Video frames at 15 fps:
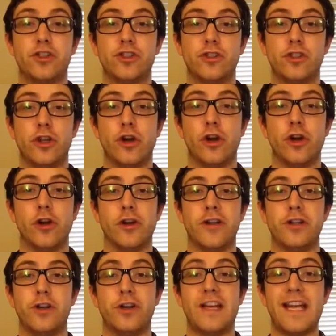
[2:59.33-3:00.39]

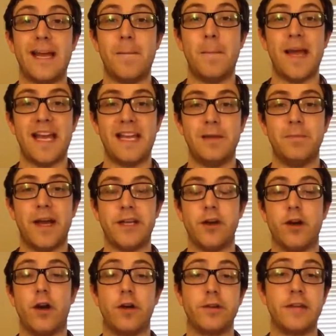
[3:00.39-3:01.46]
your campaign by your
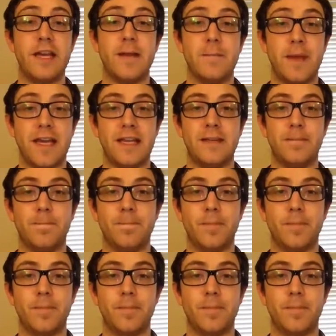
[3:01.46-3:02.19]
auto campaign,